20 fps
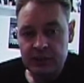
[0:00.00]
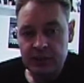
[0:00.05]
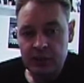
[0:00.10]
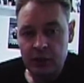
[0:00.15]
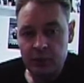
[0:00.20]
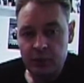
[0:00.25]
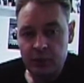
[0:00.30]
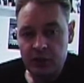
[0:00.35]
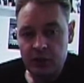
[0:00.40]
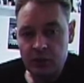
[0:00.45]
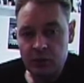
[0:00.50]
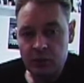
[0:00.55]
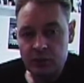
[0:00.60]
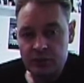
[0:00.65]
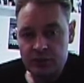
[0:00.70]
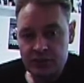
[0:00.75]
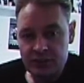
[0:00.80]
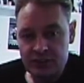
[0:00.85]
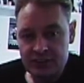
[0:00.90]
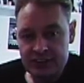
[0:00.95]
and we can
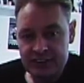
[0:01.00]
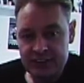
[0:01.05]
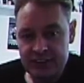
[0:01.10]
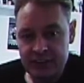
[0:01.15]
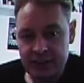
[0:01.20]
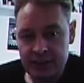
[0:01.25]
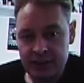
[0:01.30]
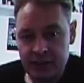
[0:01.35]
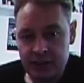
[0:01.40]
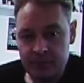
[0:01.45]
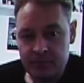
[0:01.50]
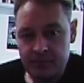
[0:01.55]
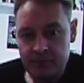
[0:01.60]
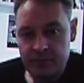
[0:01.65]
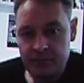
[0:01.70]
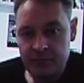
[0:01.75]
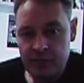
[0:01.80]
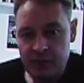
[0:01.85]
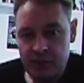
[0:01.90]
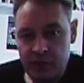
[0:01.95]
also see
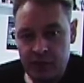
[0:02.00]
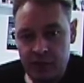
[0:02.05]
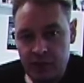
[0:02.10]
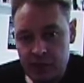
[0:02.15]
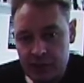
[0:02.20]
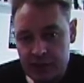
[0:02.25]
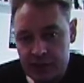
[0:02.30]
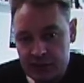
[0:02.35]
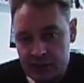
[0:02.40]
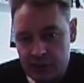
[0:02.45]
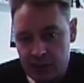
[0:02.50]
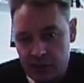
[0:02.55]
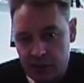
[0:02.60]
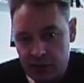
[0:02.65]
that